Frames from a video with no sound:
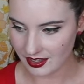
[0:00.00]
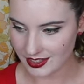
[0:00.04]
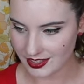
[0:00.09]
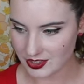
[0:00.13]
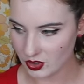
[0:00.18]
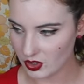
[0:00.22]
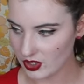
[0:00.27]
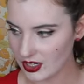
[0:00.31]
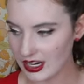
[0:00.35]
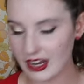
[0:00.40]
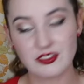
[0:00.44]
I
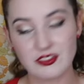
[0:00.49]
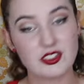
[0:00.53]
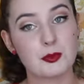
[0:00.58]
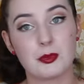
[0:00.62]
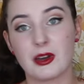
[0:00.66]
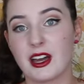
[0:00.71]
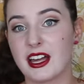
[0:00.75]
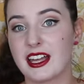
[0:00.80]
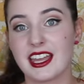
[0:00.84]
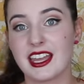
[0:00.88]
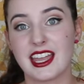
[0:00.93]
don't have to
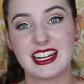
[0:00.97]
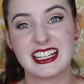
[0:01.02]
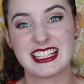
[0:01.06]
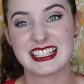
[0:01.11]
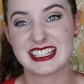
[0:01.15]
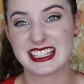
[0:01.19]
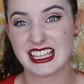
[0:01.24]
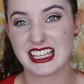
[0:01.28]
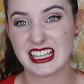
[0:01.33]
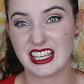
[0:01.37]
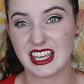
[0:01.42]
buy any
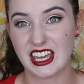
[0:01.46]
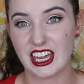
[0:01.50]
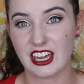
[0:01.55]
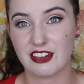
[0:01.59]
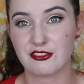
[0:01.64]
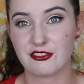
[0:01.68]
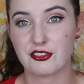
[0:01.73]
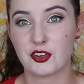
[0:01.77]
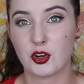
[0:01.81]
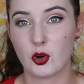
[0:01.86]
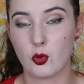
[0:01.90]
skincare
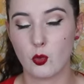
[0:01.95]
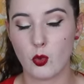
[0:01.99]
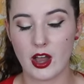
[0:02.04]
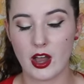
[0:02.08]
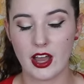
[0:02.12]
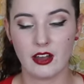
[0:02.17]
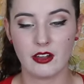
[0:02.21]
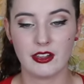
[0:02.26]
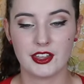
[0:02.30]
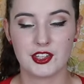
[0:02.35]
for a while,